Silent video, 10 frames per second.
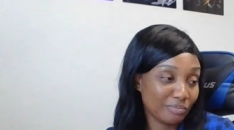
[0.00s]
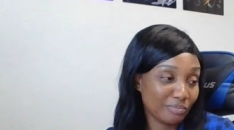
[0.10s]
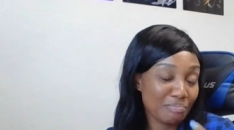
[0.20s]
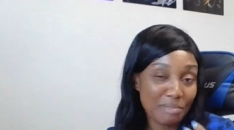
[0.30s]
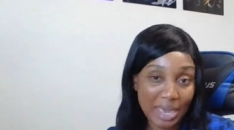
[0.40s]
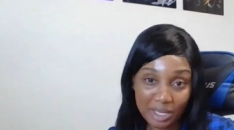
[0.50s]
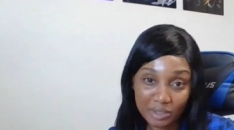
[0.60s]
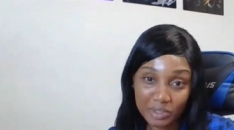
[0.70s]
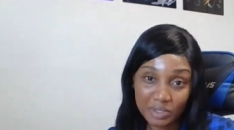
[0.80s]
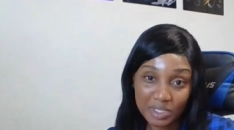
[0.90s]

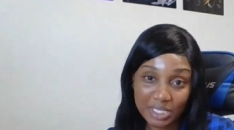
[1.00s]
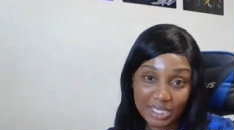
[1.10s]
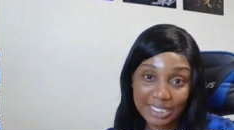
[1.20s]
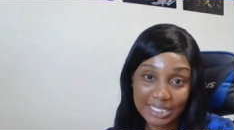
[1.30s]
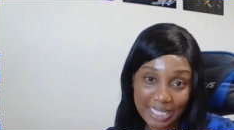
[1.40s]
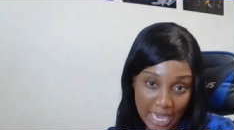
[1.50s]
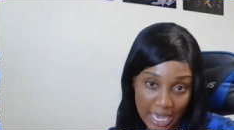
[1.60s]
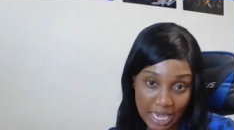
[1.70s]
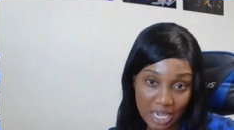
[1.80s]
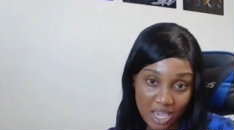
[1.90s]
males
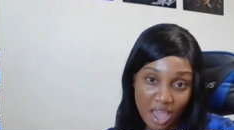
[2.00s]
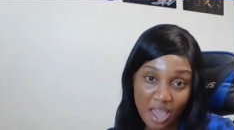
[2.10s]
say